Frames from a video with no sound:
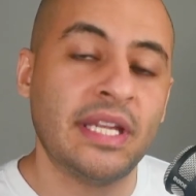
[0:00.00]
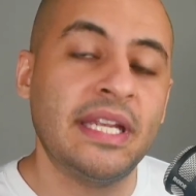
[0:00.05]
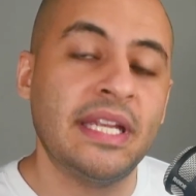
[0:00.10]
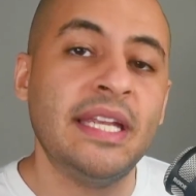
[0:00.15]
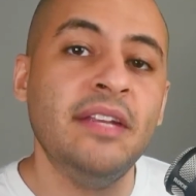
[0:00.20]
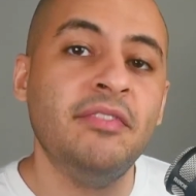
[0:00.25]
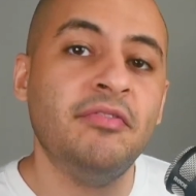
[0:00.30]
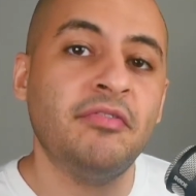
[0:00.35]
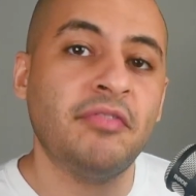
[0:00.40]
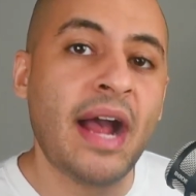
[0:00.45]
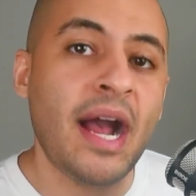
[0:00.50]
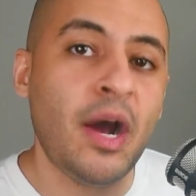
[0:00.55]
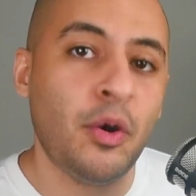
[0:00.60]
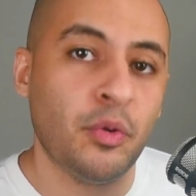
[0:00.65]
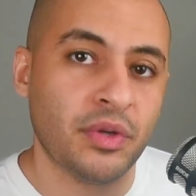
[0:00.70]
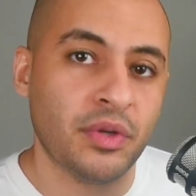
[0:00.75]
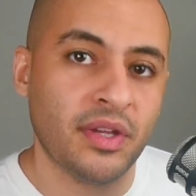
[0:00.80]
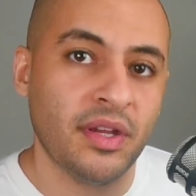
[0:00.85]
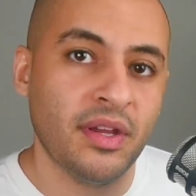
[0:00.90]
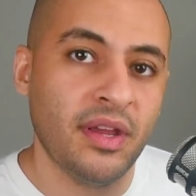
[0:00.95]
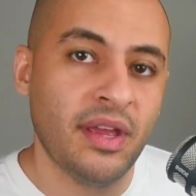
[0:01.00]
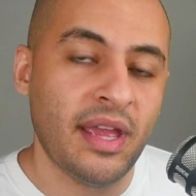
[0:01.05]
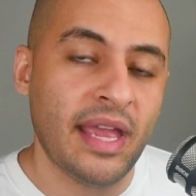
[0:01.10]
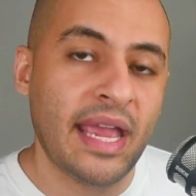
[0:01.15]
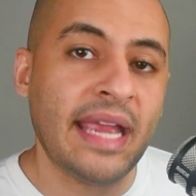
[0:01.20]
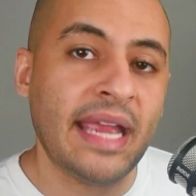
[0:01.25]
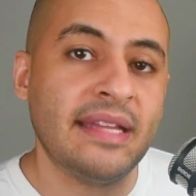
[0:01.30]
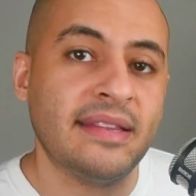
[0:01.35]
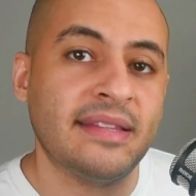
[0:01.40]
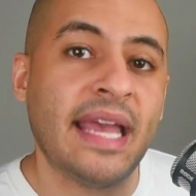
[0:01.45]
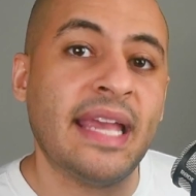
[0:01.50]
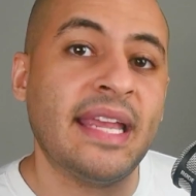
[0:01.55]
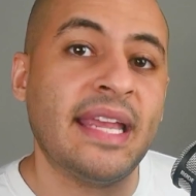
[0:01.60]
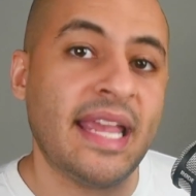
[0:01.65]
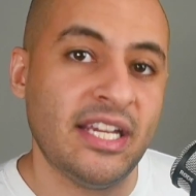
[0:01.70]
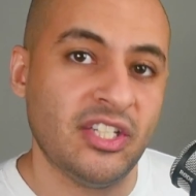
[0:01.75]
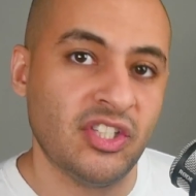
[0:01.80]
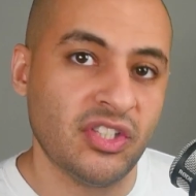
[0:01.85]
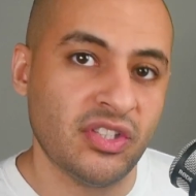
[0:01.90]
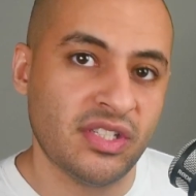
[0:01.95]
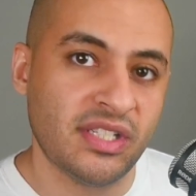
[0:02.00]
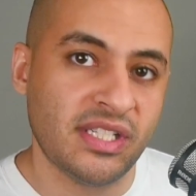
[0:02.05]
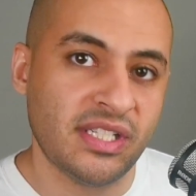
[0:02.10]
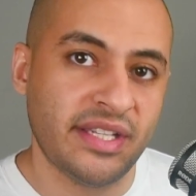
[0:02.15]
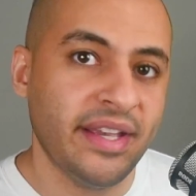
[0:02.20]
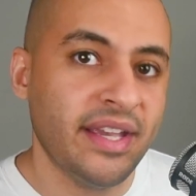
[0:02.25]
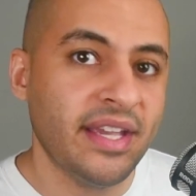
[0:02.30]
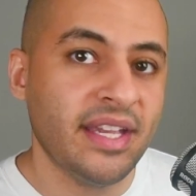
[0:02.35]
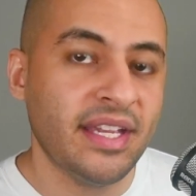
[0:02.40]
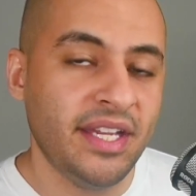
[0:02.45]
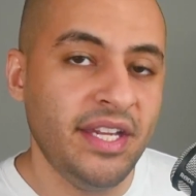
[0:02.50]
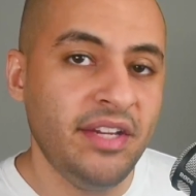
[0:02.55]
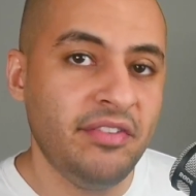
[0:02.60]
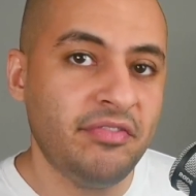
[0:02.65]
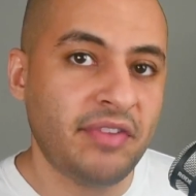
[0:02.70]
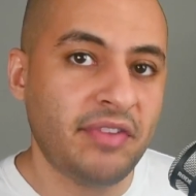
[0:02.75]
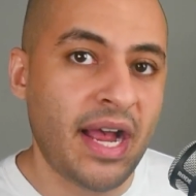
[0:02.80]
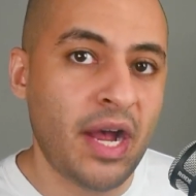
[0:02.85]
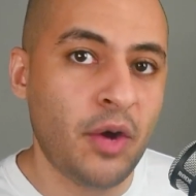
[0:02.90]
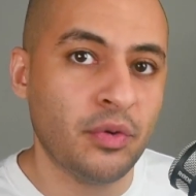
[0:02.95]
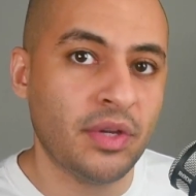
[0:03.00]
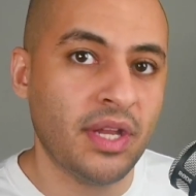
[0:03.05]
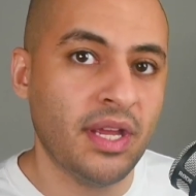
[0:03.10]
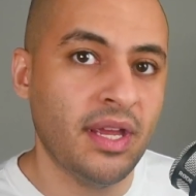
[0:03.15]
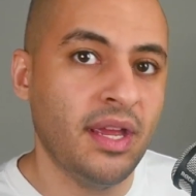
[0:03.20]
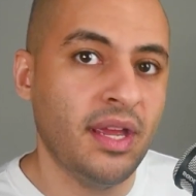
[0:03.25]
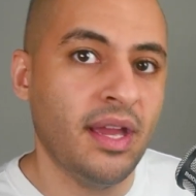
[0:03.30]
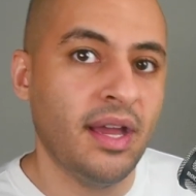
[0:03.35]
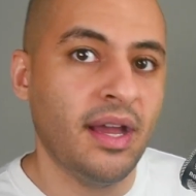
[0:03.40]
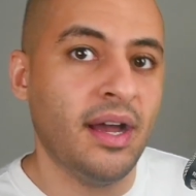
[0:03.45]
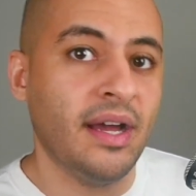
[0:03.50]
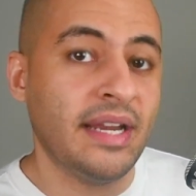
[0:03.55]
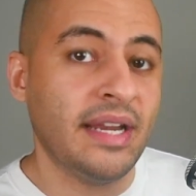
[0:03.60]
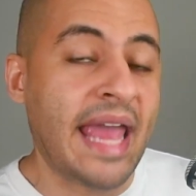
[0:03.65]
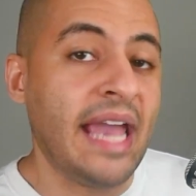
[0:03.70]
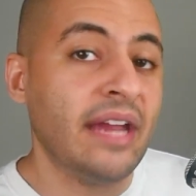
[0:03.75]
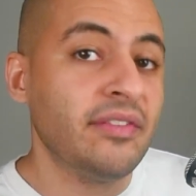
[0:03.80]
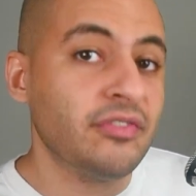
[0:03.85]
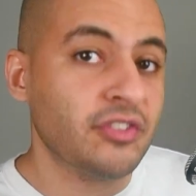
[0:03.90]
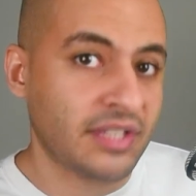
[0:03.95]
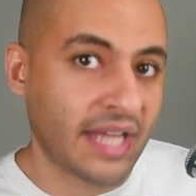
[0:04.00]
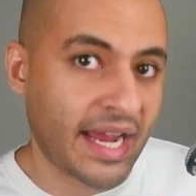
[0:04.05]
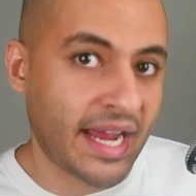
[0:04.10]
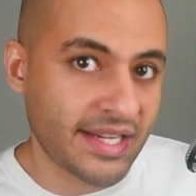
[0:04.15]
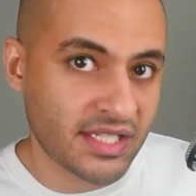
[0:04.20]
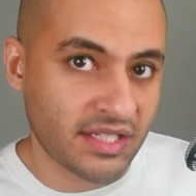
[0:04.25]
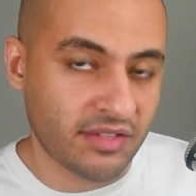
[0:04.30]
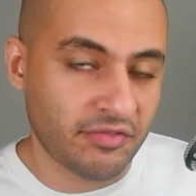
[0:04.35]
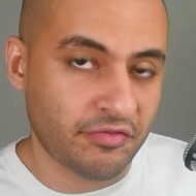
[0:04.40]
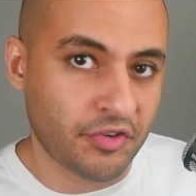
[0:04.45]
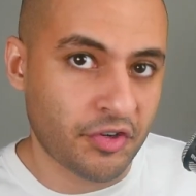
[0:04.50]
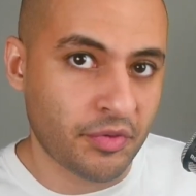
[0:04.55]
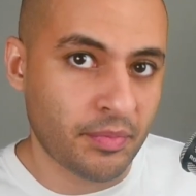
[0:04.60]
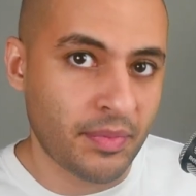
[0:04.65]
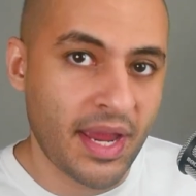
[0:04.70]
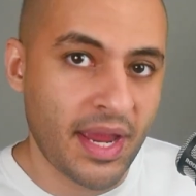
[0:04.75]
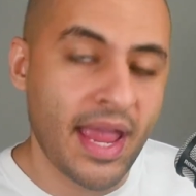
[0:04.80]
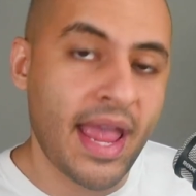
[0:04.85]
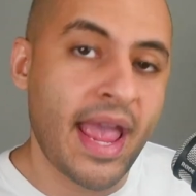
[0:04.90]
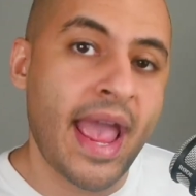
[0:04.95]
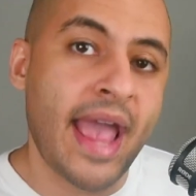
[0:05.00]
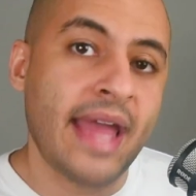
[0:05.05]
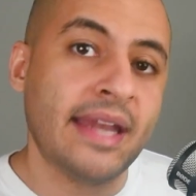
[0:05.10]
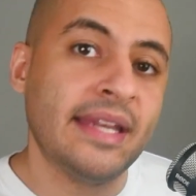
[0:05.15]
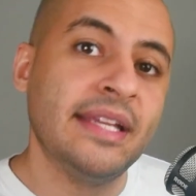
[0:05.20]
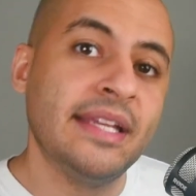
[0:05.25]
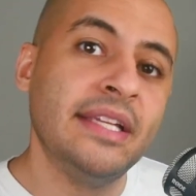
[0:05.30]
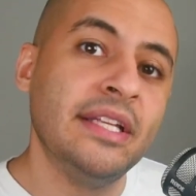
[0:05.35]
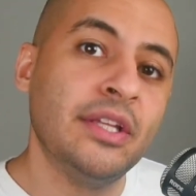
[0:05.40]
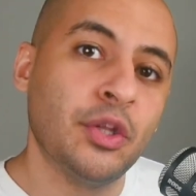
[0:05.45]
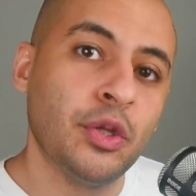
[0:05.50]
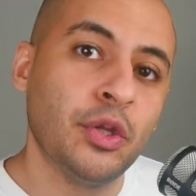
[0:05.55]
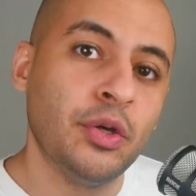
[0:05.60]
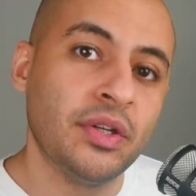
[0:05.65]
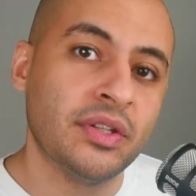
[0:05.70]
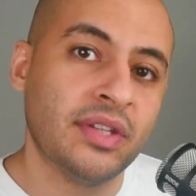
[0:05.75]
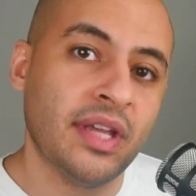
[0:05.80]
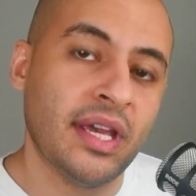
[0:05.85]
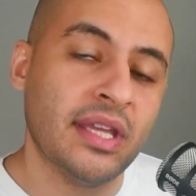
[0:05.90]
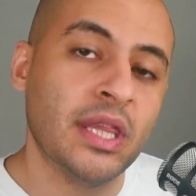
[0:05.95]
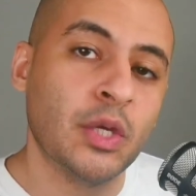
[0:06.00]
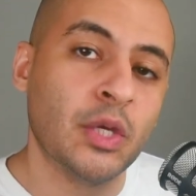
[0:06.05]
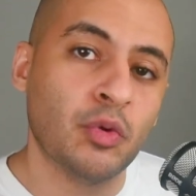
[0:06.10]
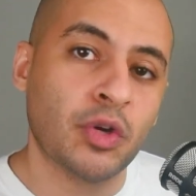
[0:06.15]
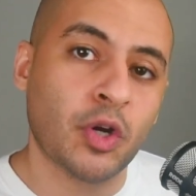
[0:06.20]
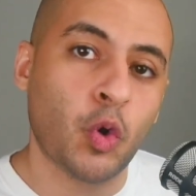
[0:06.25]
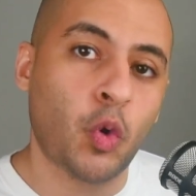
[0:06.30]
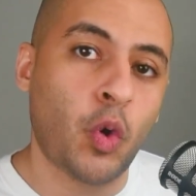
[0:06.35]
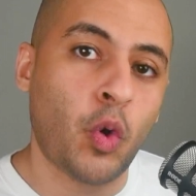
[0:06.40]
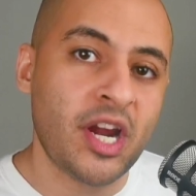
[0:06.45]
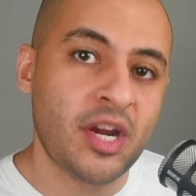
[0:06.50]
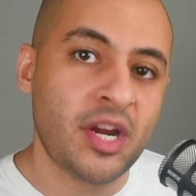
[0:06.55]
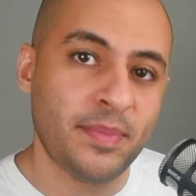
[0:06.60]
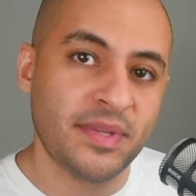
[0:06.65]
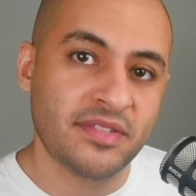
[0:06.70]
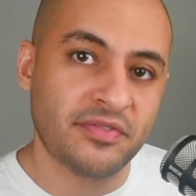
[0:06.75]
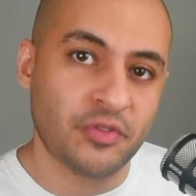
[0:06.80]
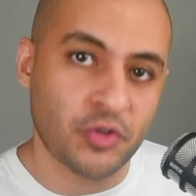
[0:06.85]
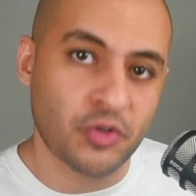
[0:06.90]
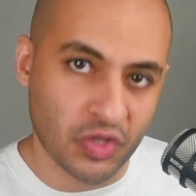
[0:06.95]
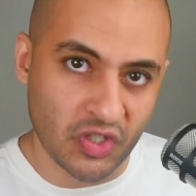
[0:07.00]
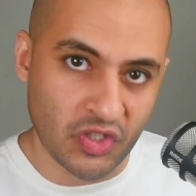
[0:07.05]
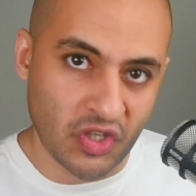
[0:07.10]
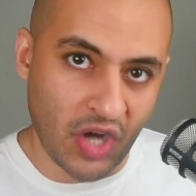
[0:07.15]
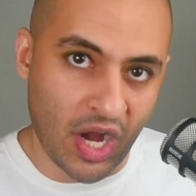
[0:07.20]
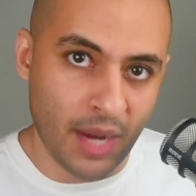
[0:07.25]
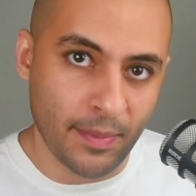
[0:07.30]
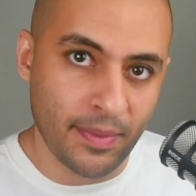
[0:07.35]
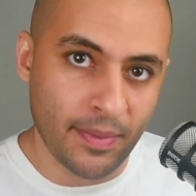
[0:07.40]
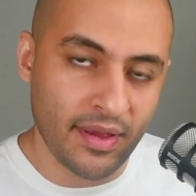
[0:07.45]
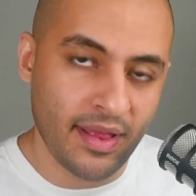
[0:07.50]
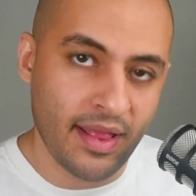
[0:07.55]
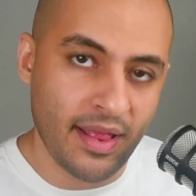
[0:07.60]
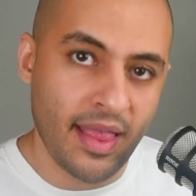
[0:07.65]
He found a tech agency. He found an advertising firm. And he looked at the requirements for the job.